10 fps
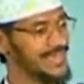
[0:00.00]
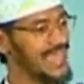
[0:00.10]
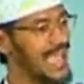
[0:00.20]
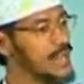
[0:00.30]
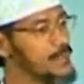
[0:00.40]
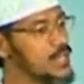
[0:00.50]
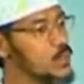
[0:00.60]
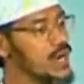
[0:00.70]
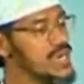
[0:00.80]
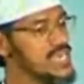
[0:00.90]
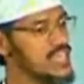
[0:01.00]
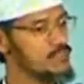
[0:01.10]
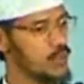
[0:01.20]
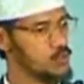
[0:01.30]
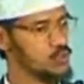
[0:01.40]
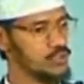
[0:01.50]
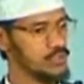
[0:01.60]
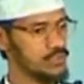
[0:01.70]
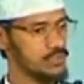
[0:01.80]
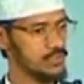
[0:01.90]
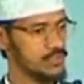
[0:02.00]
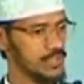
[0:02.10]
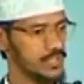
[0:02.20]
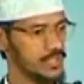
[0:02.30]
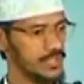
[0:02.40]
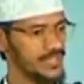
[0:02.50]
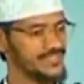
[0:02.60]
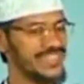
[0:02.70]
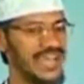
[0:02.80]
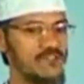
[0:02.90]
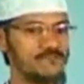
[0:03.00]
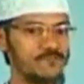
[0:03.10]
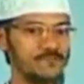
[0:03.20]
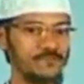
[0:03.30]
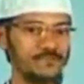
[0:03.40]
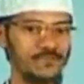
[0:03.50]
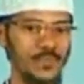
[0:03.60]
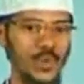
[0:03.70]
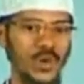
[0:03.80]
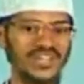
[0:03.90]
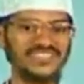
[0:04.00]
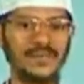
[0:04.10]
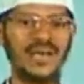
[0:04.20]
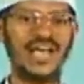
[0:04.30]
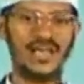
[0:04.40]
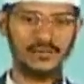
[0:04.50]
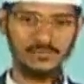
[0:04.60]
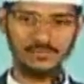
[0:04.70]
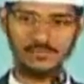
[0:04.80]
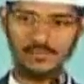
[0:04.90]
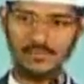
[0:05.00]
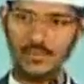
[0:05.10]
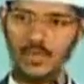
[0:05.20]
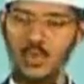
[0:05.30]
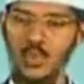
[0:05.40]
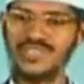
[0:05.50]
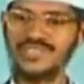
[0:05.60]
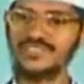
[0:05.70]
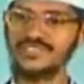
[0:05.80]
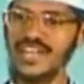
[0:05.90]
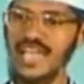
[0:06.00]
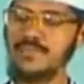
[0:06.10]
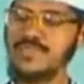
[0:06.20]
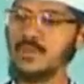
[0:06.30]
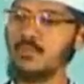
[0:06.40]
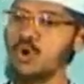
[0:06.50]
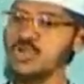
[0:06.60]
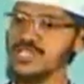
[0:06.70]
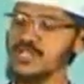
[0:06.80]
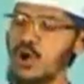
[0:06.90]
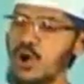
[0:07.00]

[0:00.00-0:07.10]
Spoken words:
The Arabic word yasbahun is derived from the word sabaha, which describes the motion